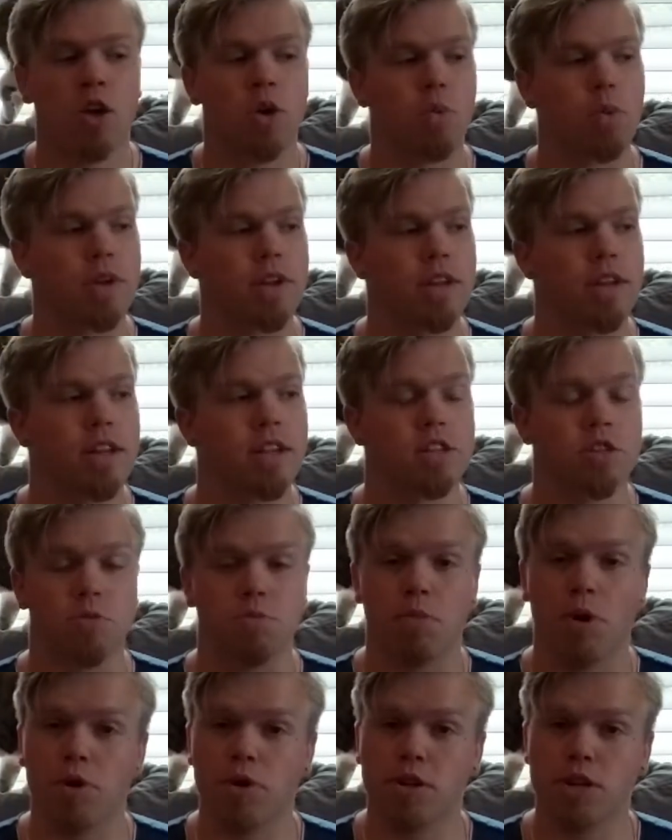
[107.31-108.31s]
We did some
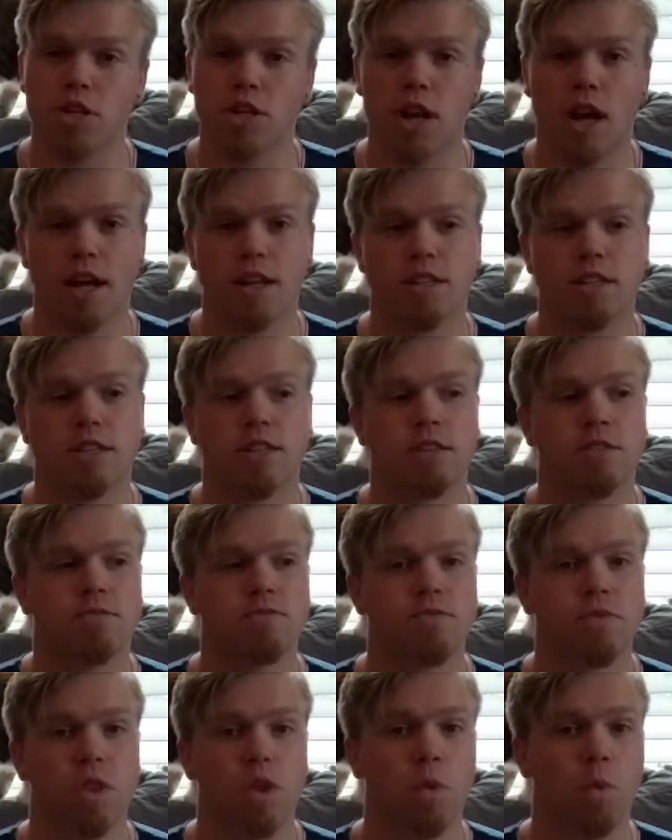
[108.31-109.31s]
bokeh shots,
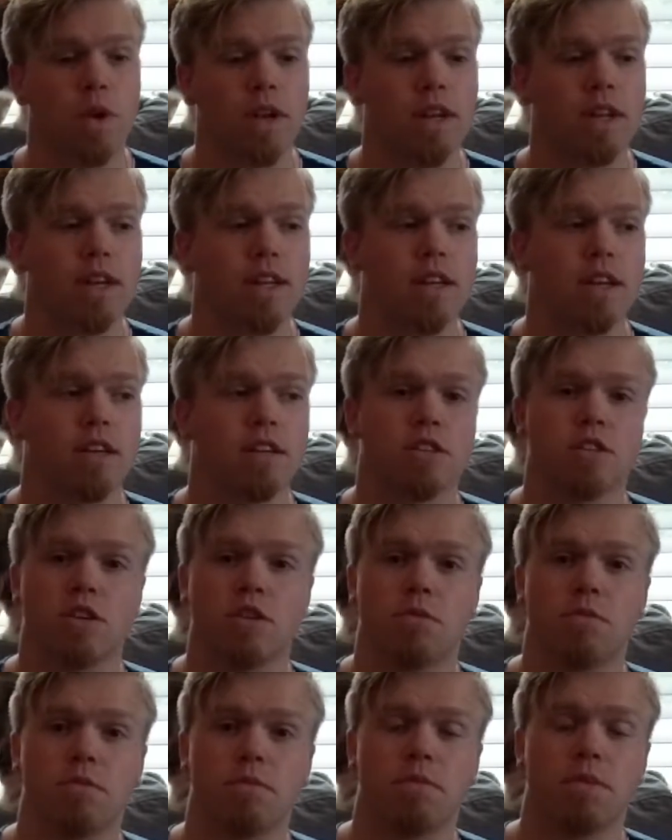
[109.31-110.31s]
we did
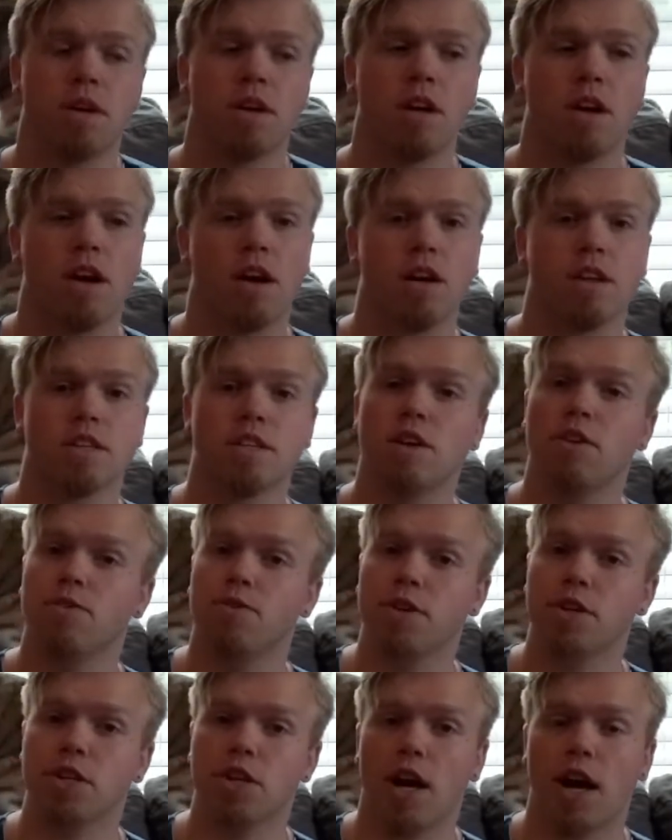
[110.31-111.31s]
some
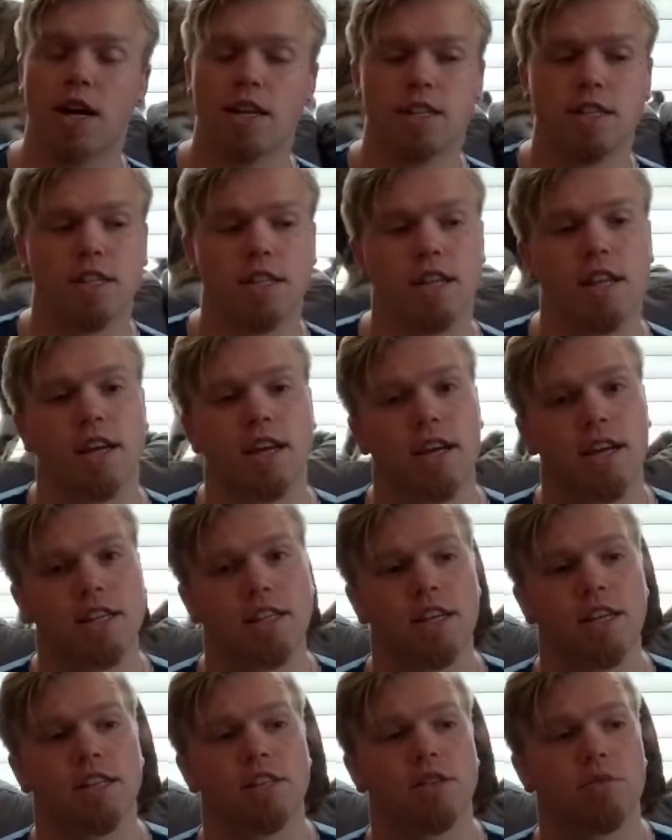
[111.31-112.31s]
selfie shots, and like I
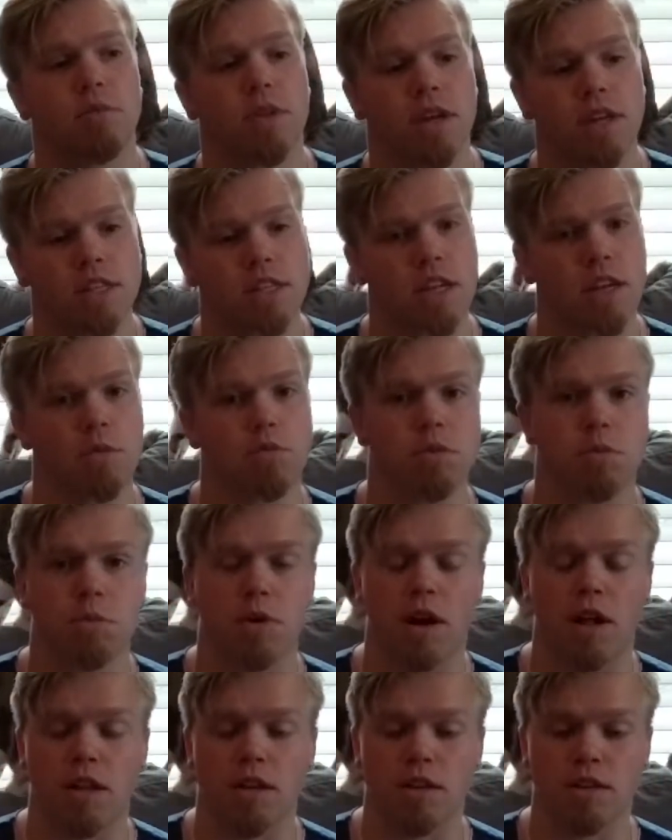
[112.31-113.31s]
said, some landscape, some
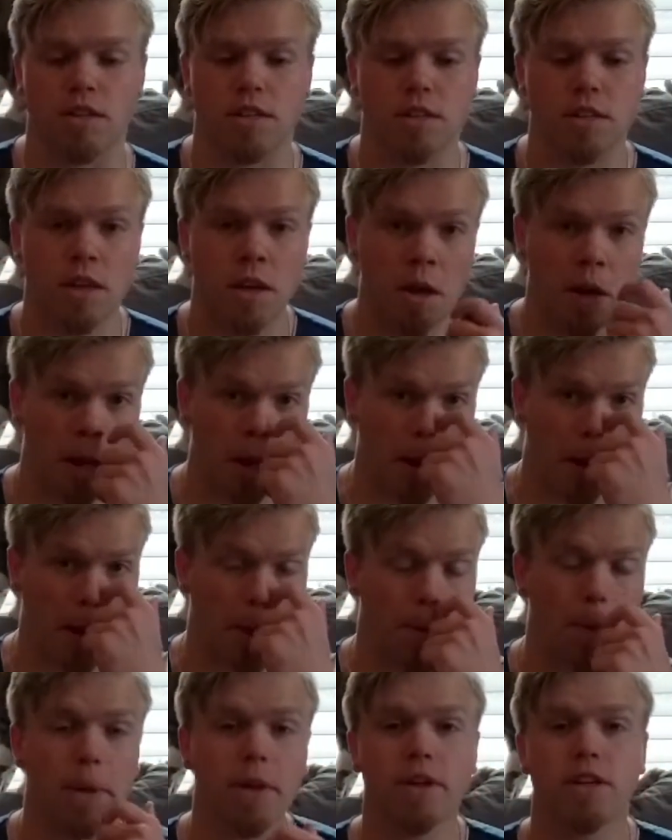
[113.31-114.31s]
colors,
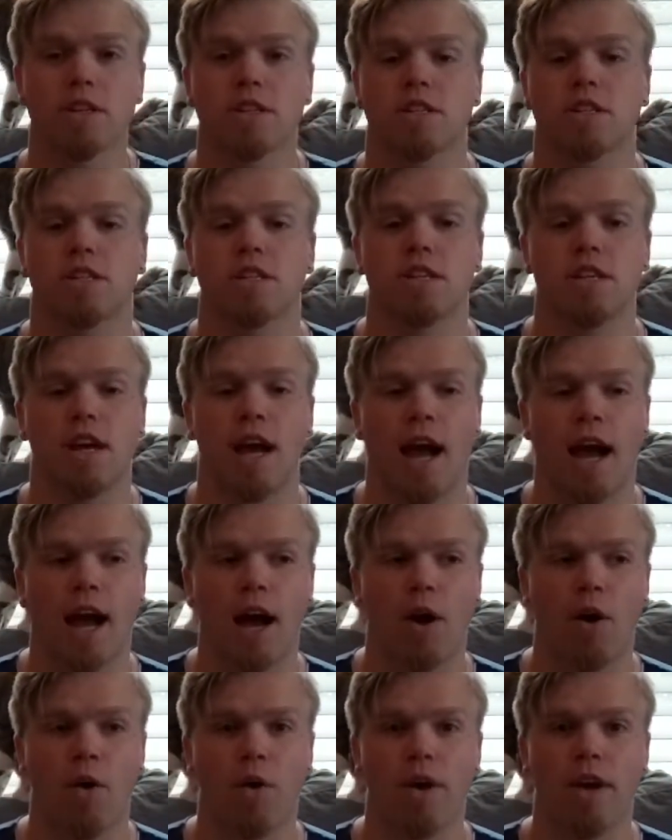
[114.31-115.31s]
and really just to see
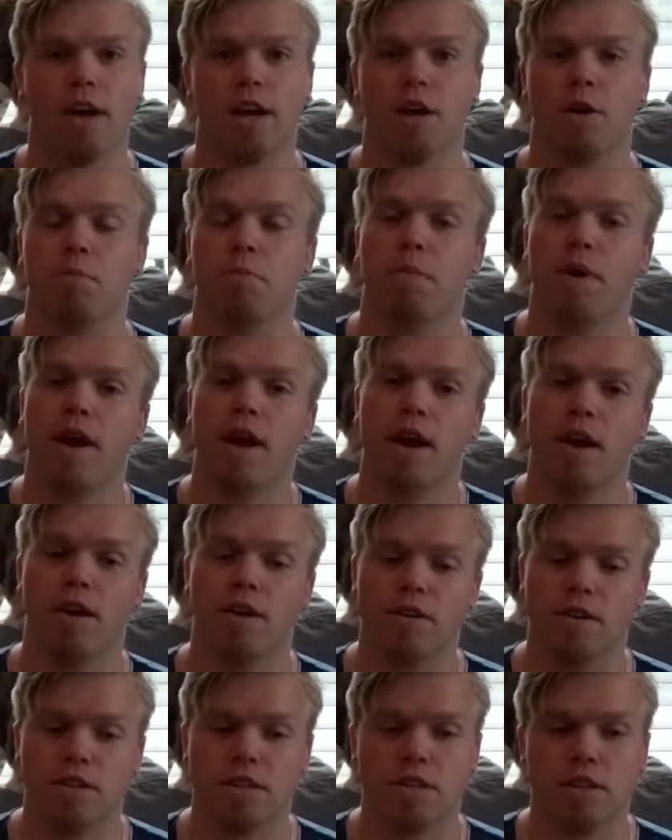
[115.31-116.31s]
how it
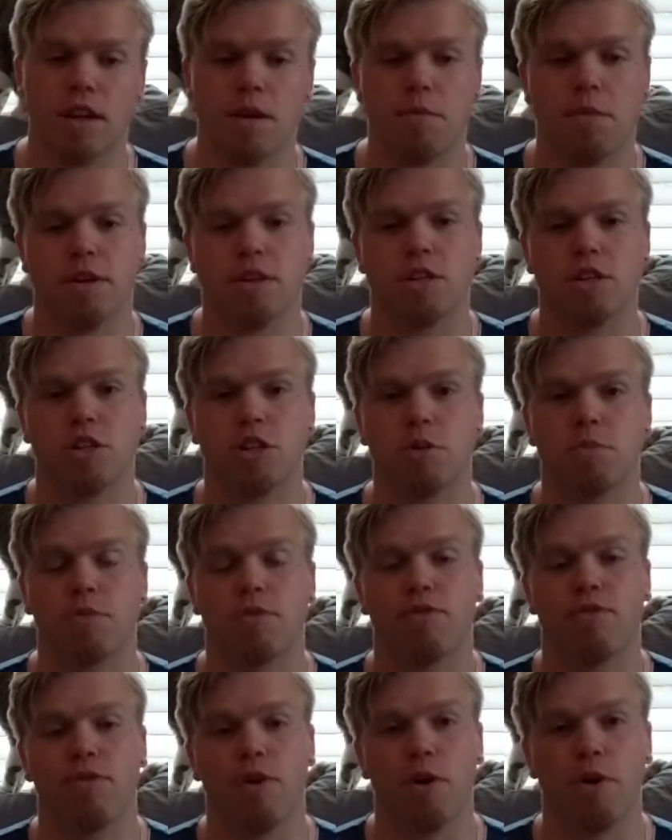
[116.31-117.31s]
compares a much cheaper
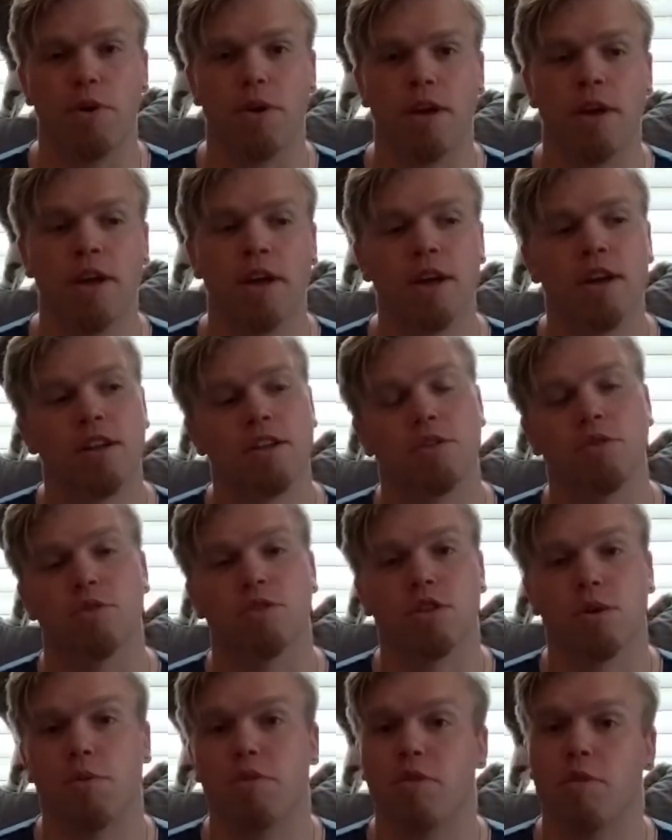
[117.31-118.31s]
phone to
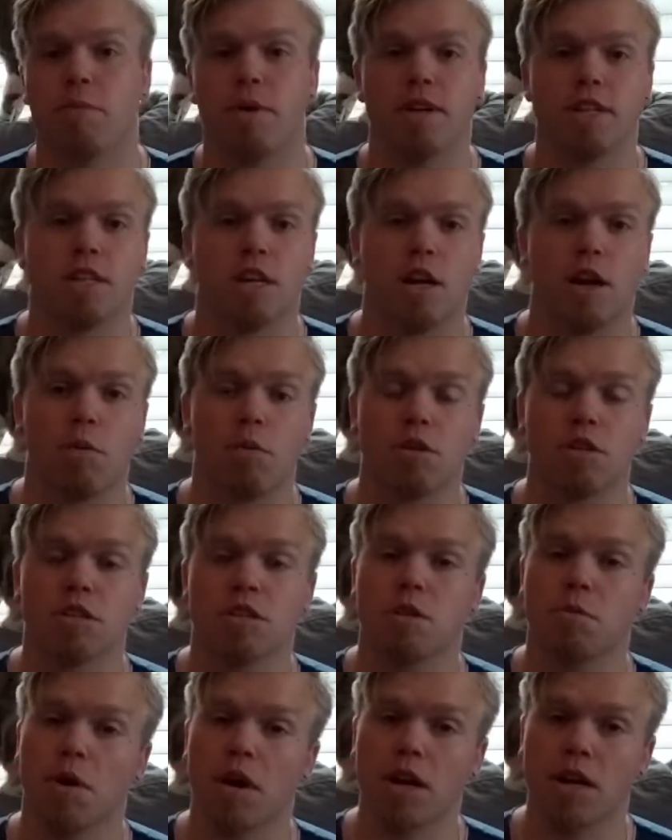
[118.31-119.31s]
some of the best cameras in
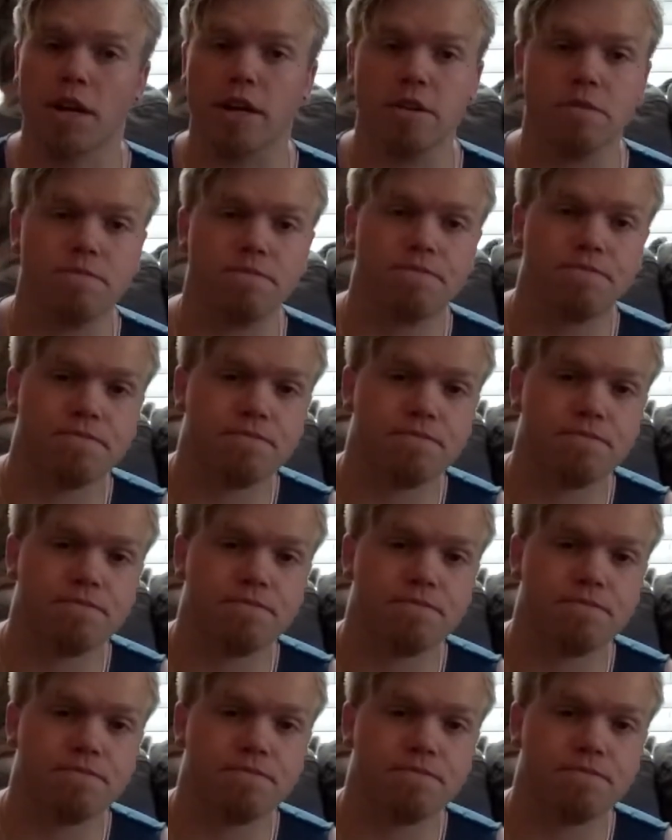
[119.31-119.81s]
the market.